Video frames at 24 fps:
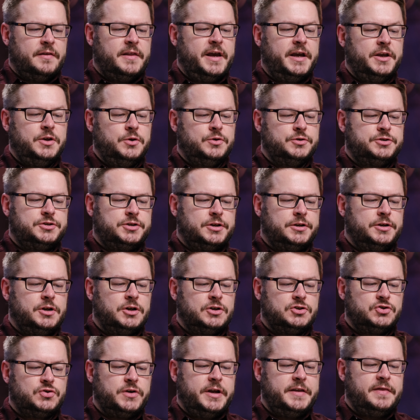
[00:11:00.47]
that you
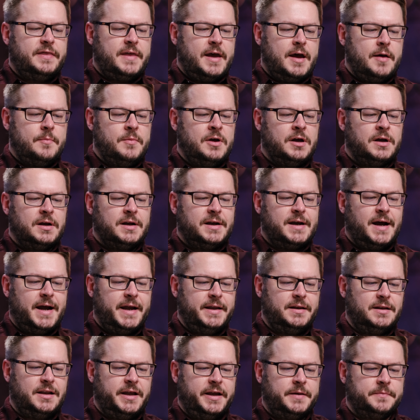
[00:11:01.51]
should treat them
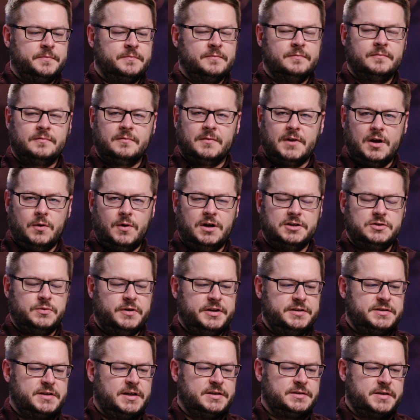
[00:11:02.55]
kindly. Now, watch
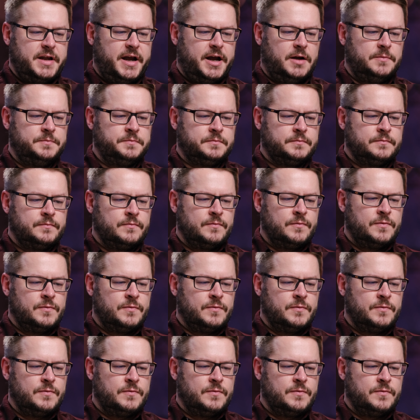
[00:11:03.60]
what he says now.